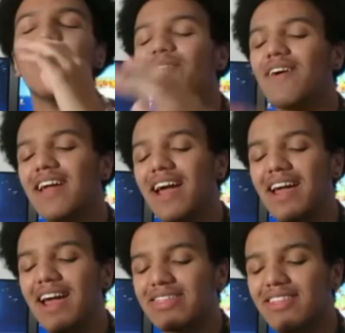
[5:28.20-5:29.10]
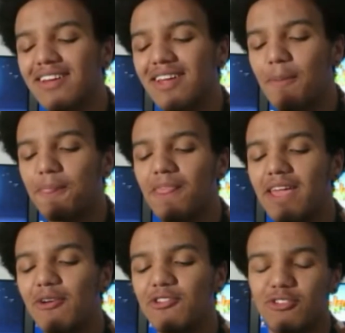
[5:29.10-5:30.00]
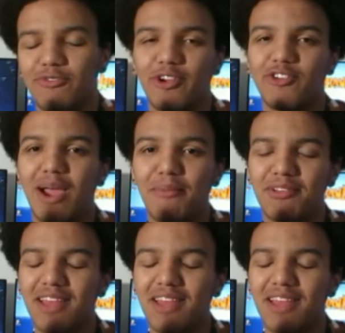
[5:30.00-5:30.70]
I thought it was just fur trappers.